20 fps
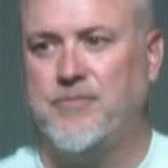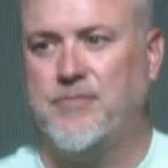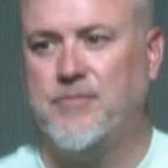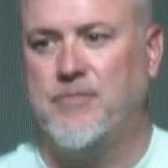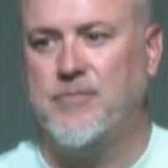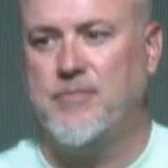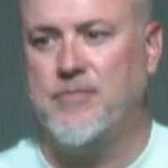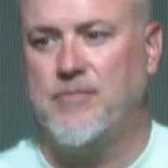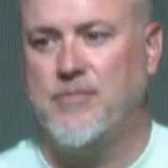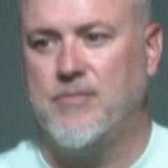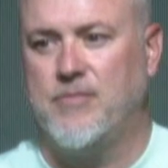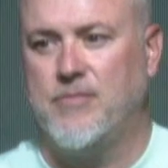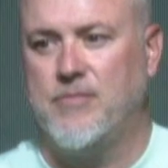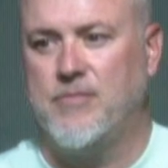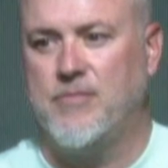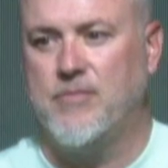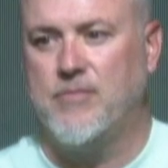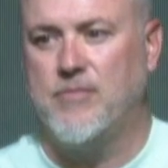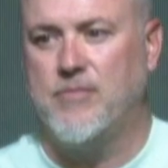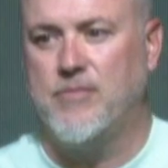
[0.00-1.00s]

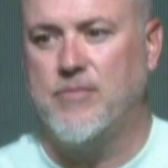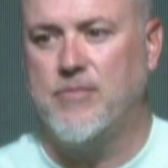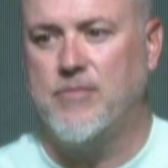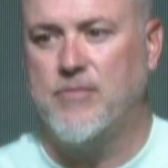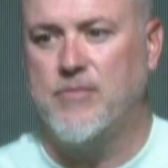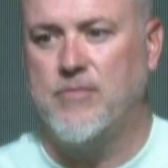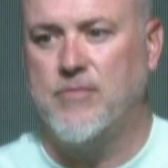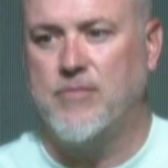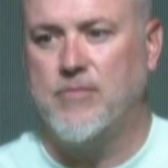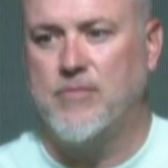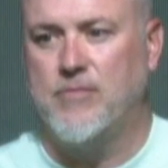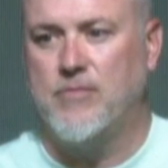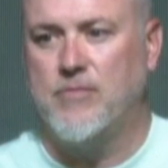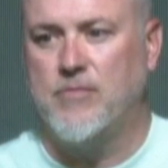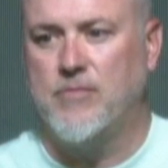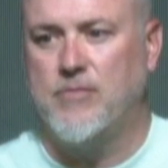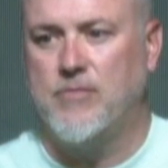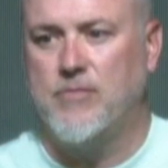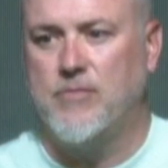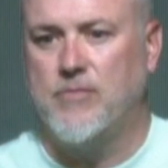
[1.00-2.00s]

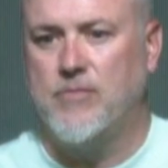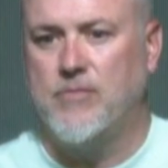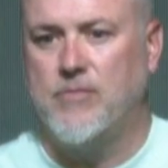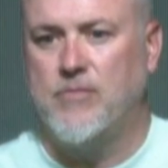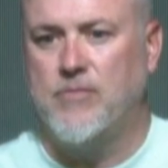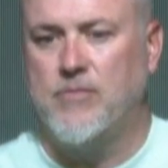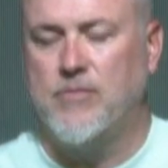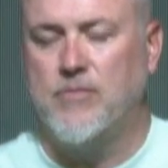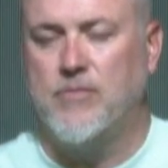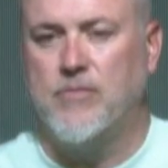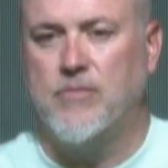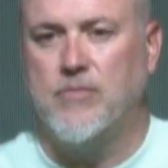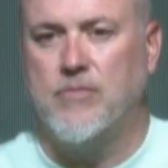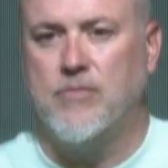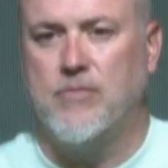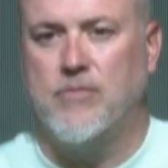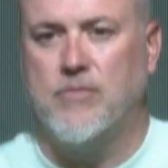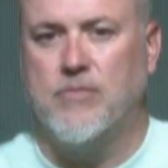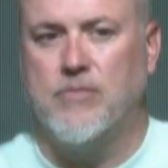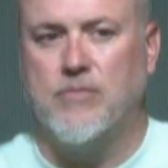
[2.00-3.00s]

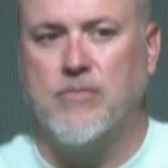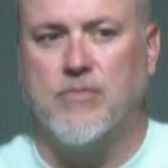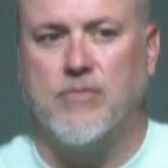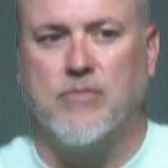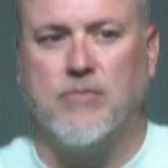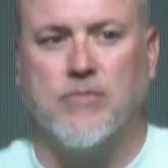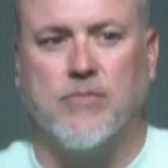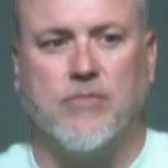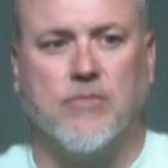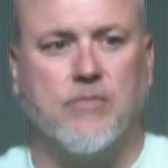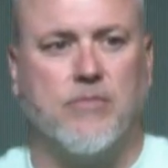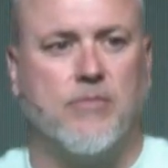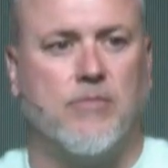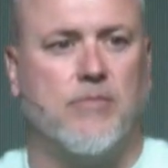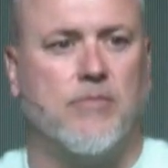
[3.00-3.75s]
Nobody speaks.